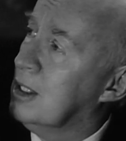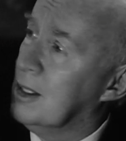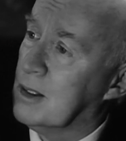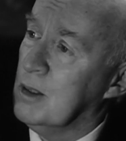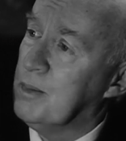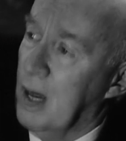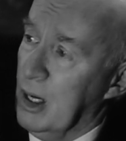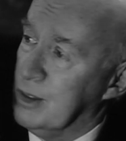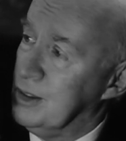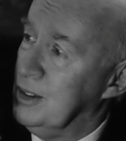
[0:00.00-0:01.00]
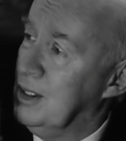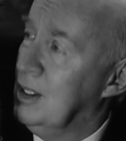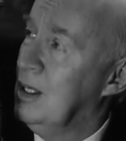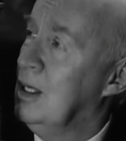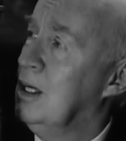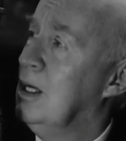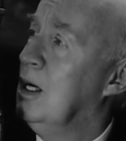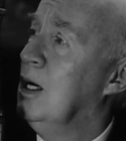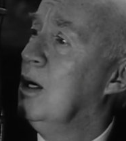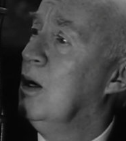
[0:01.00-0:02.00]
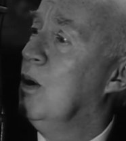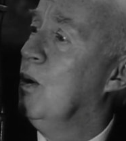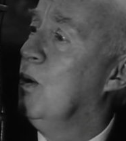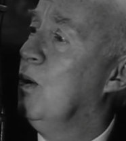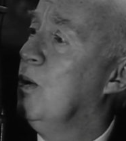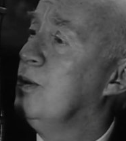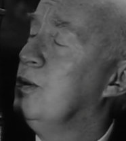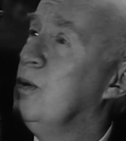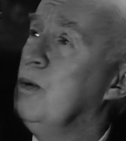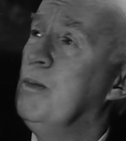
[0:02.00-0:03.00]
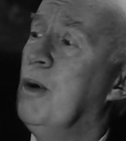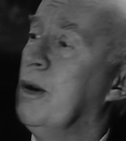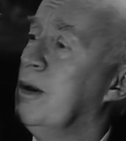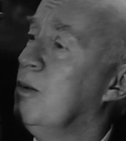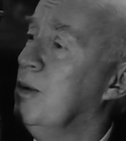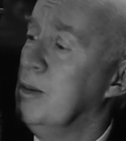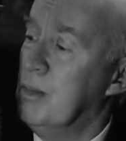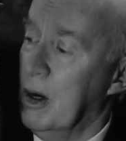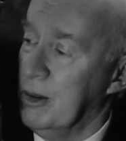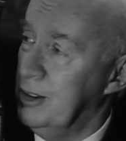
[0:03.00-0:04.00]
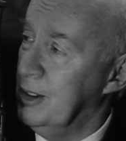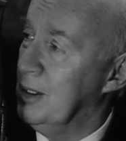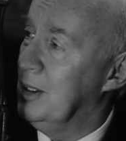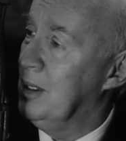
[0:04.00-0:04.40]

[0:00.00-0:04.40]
little pet. Oh, you bonny wee birdie.